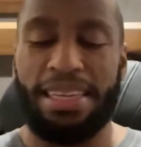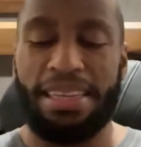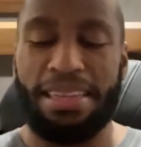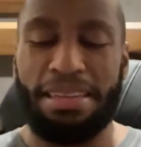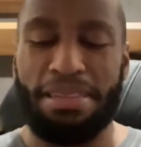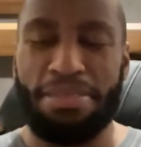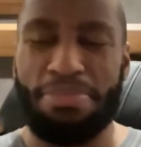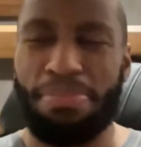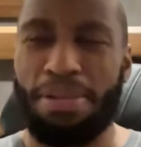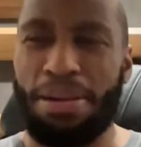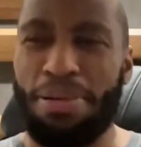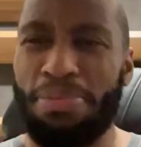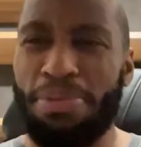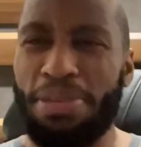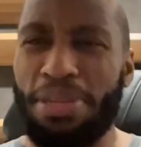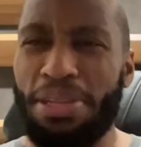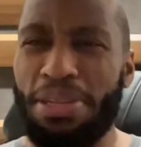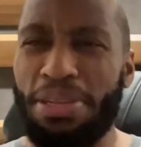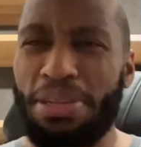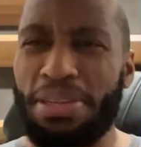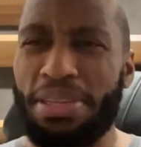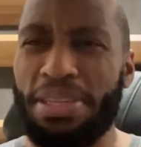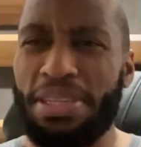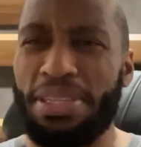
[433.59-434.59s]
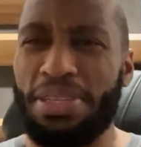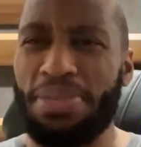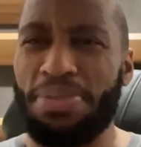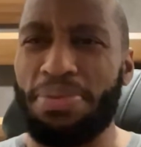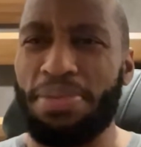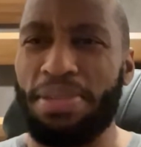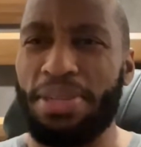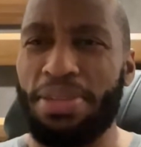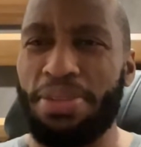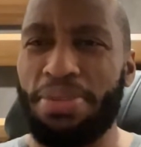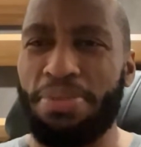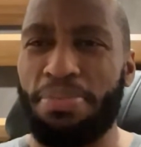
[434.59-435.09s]
I'd probably look into
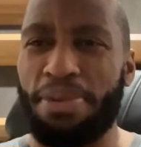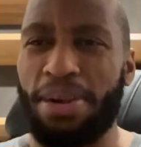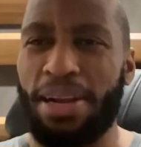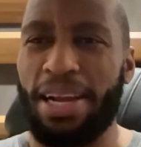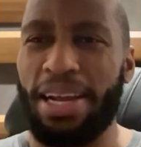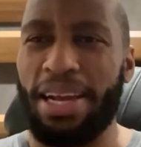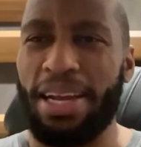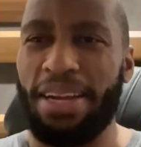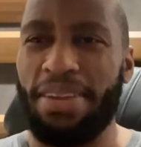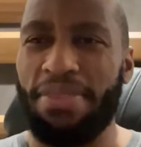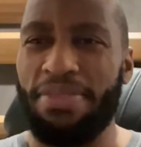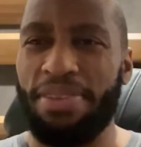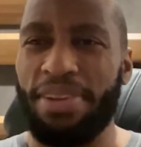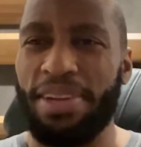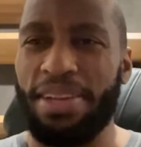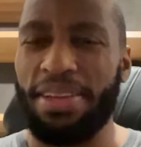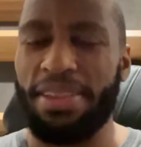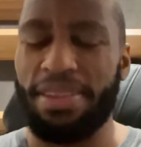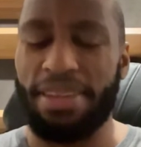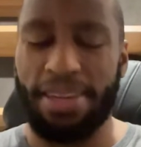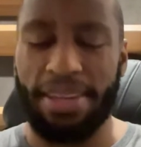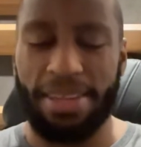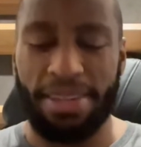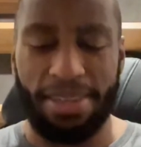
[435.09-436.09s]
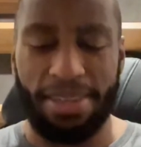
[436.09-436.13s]
another brand, if anything.